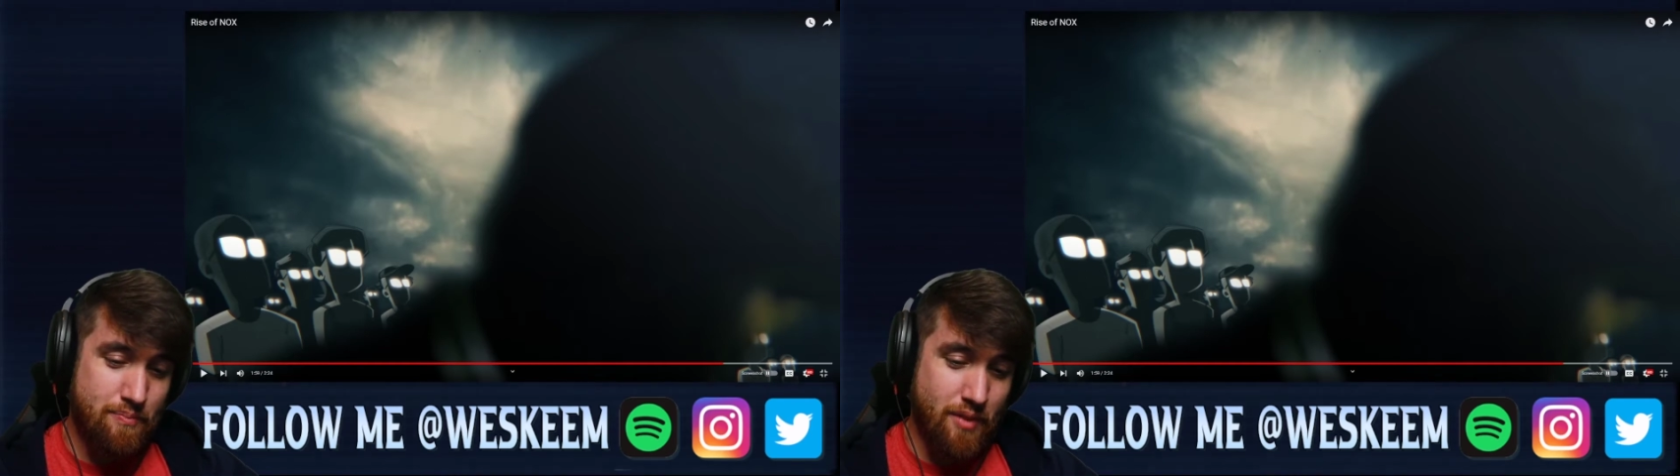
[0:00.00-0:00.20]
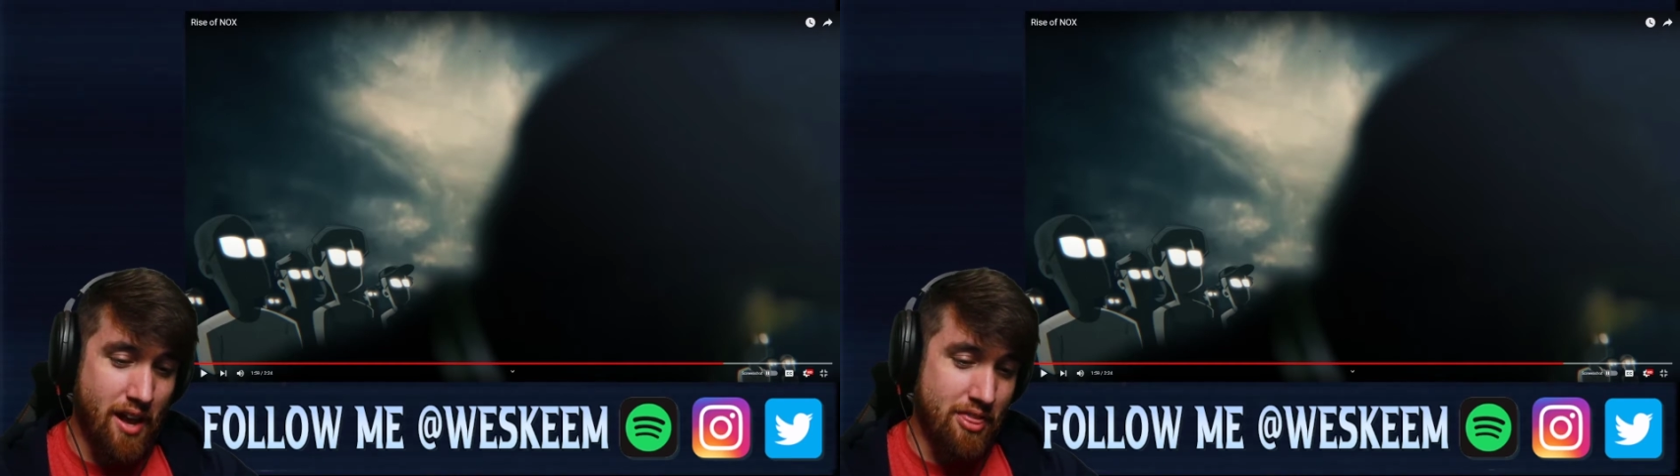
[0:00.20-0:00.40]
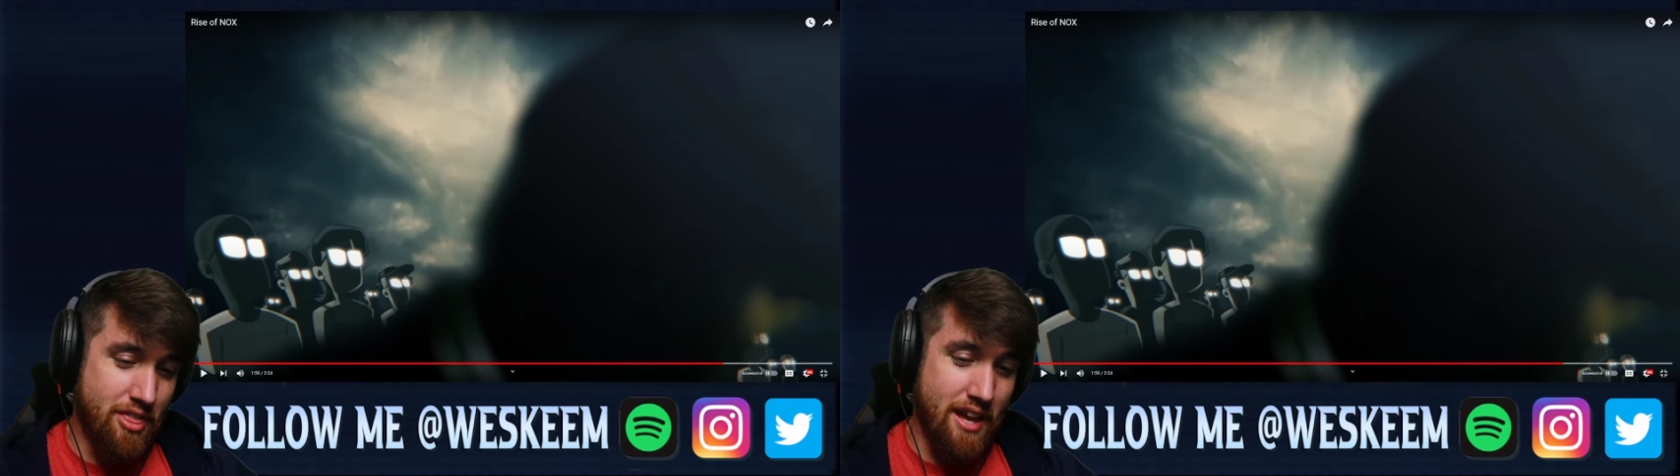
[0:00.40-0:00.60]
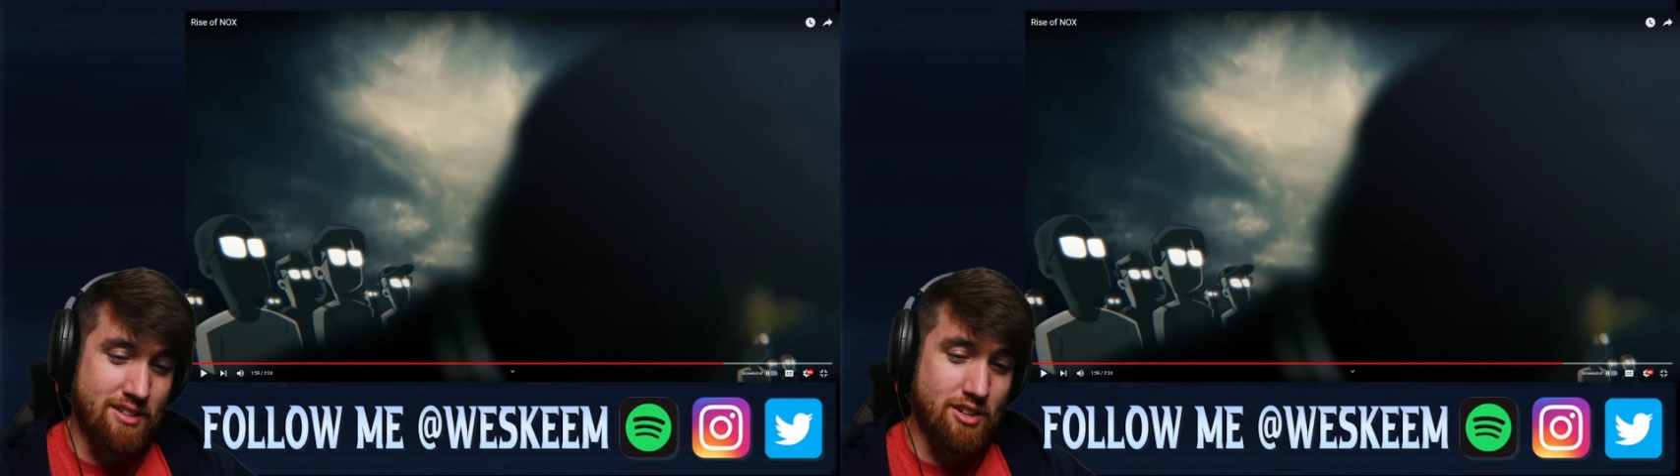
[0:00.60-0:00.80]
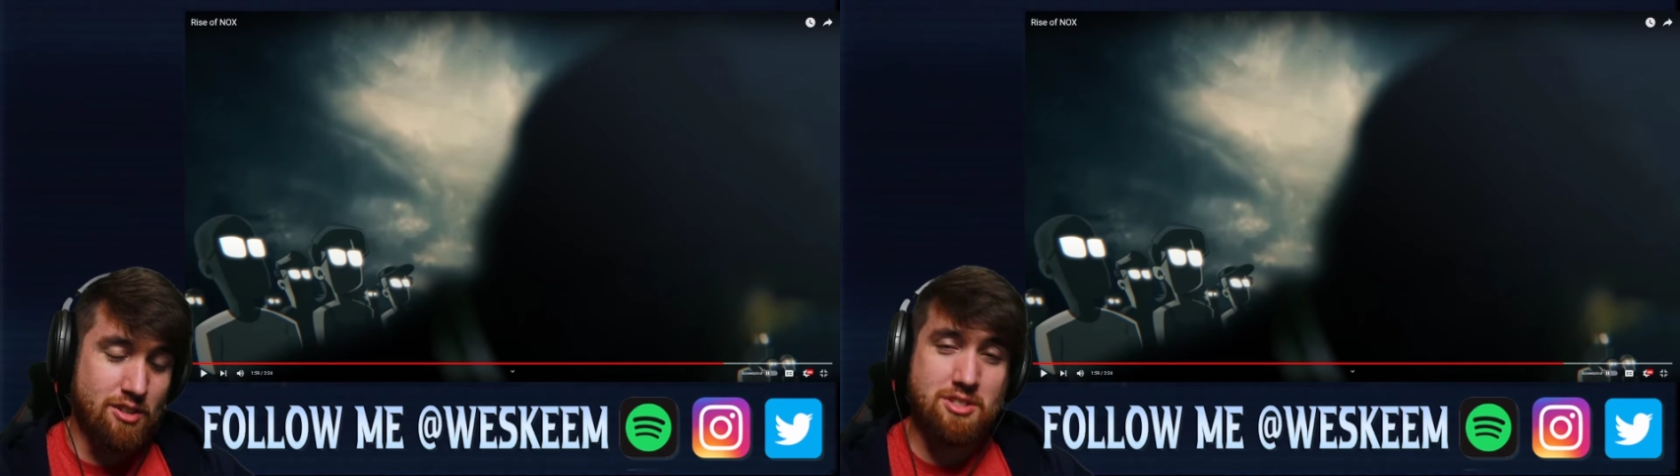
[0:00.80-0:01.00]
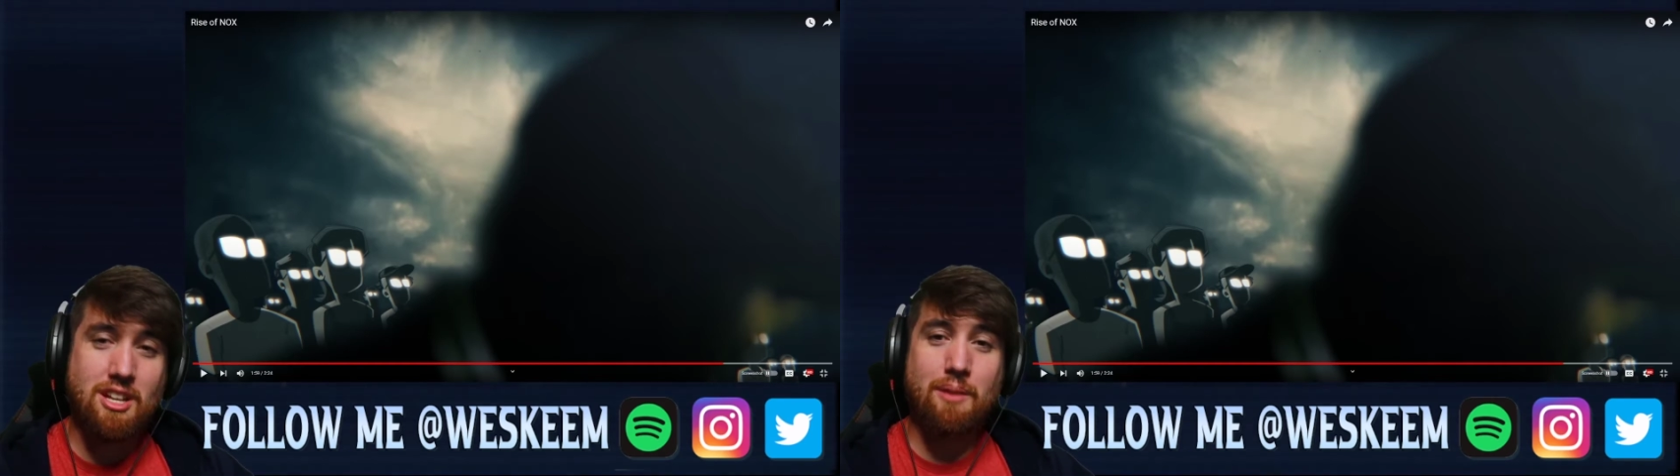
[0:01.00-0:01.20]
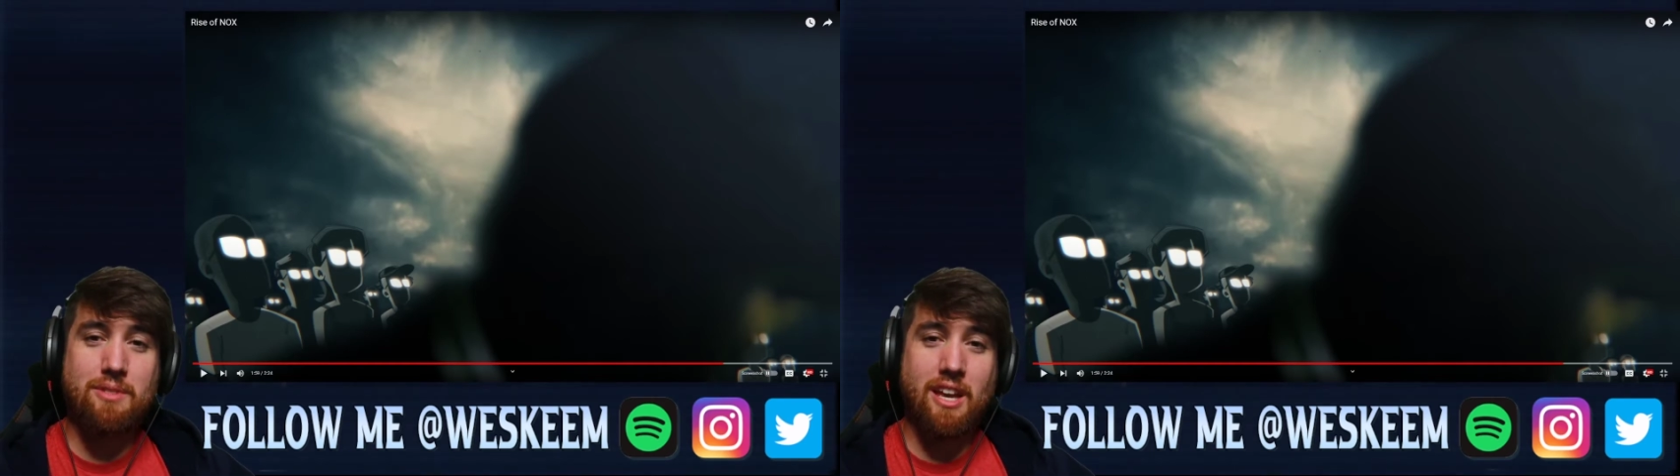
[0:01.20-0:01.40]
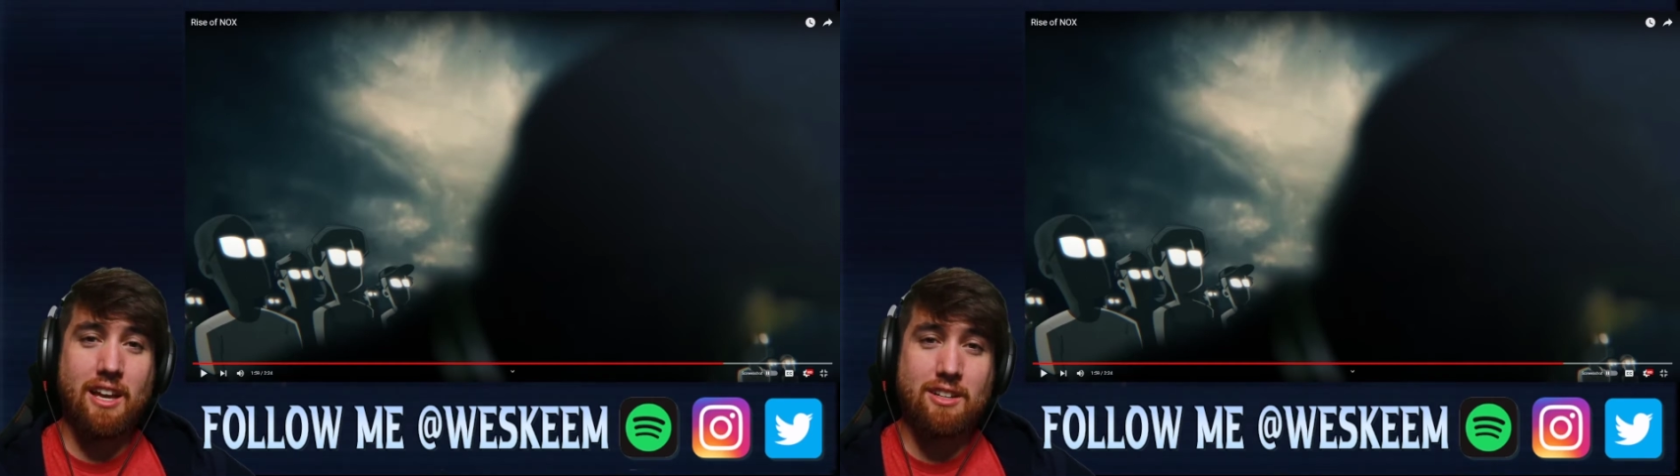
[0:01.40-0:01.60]
and then, you know,
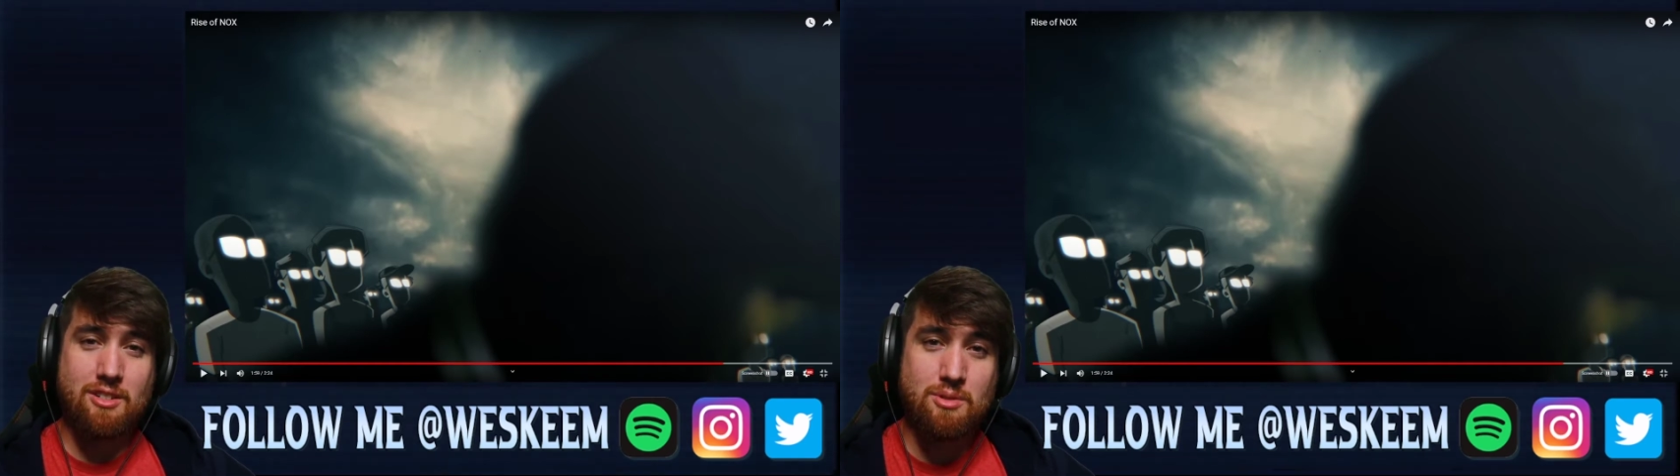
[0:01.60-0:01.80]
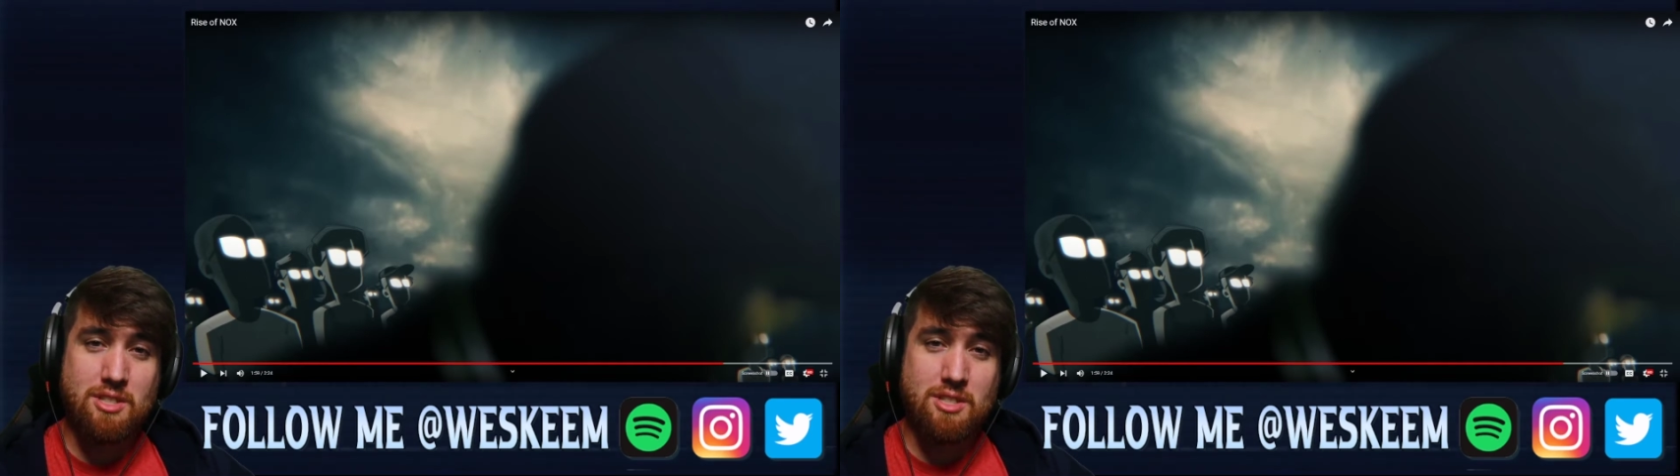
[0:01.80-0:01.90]
someday do